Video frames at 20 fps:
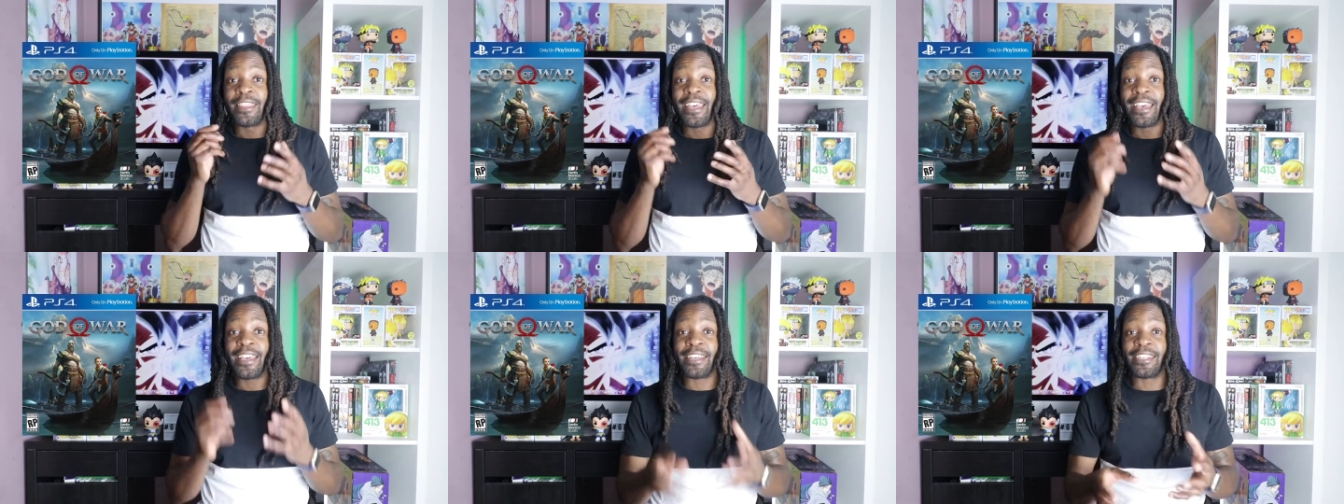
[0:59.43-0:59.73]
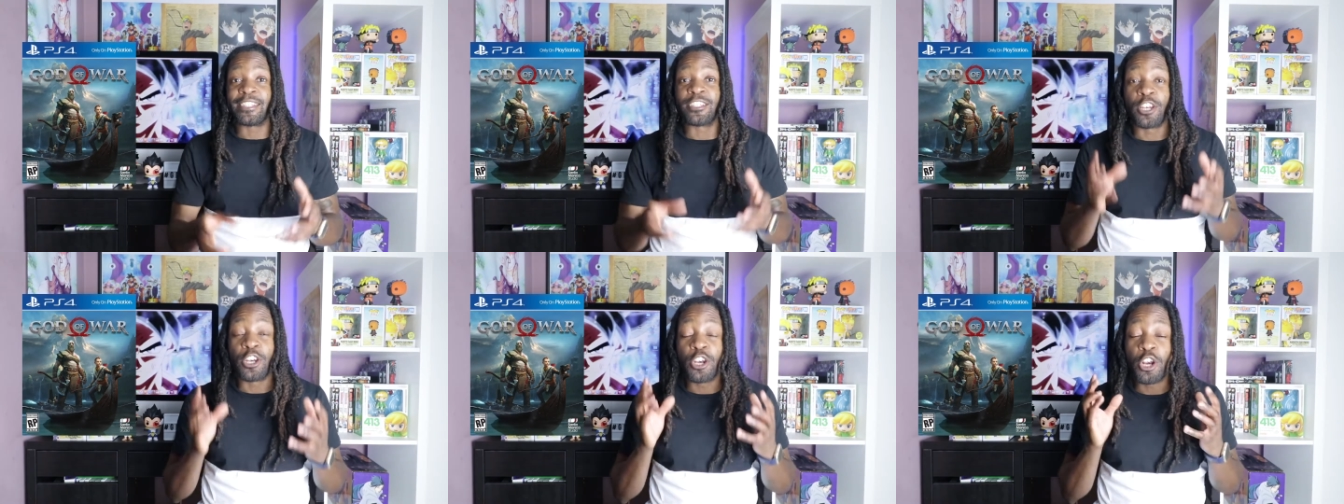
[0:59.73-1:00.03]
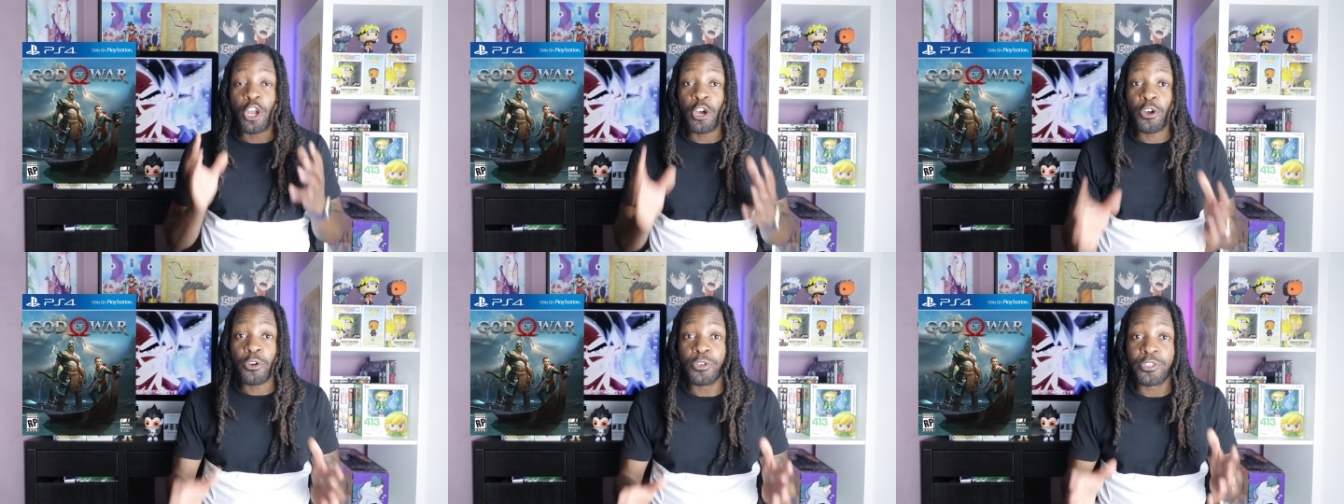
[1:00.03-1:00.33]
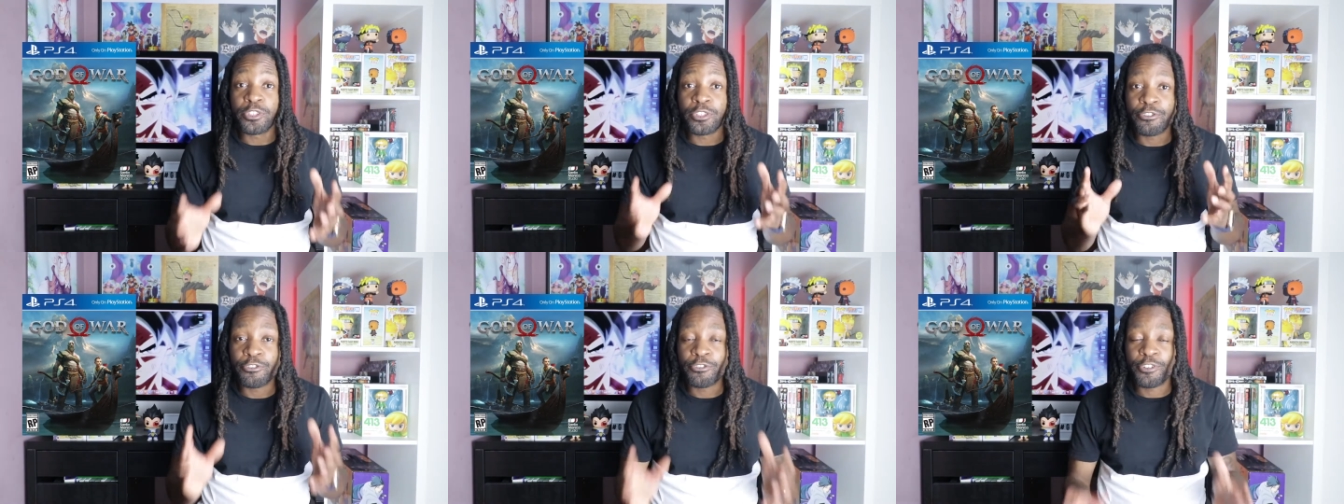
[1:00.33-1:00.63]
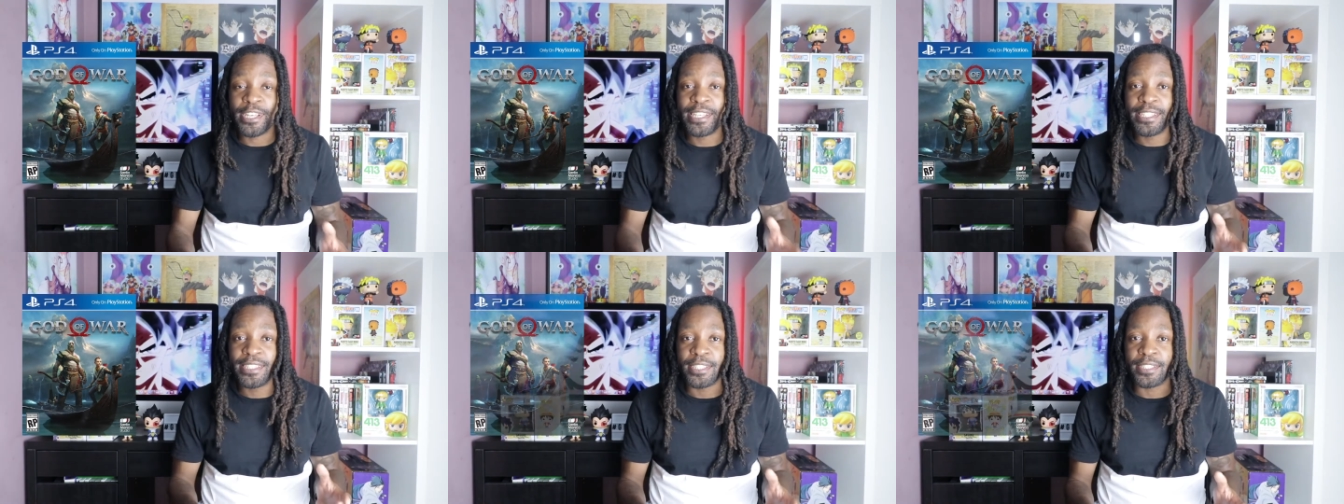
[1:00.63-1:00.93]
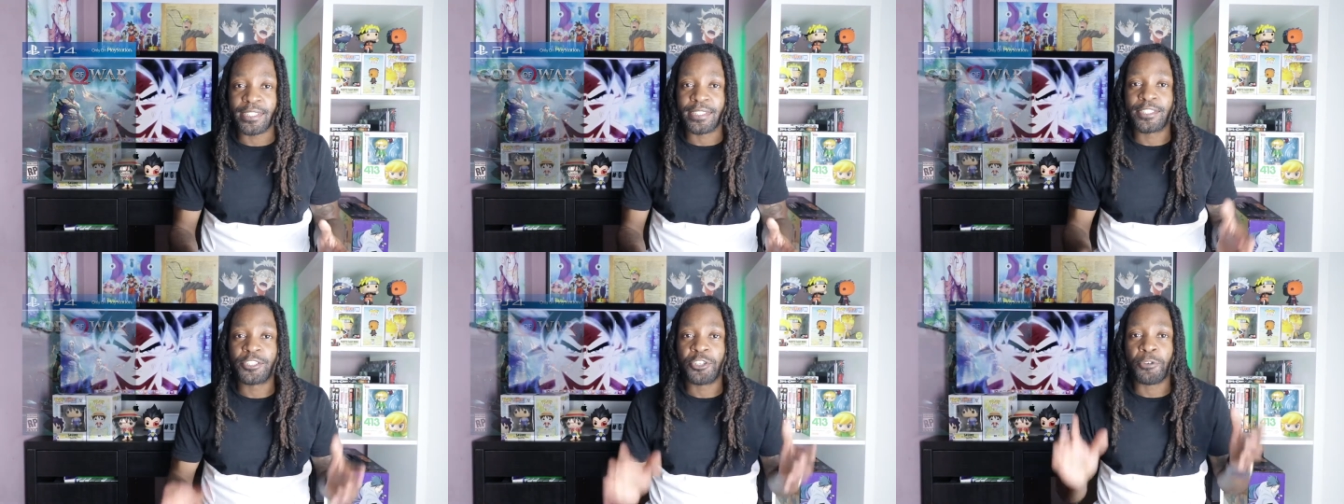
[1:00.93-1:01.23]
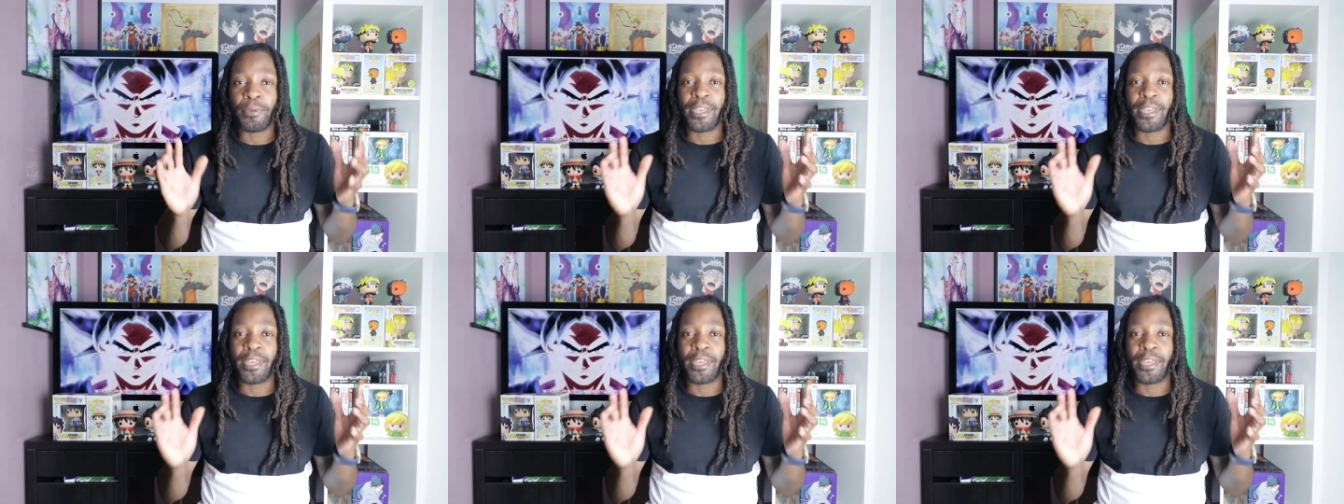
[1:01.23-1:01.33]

There is loads of reasons to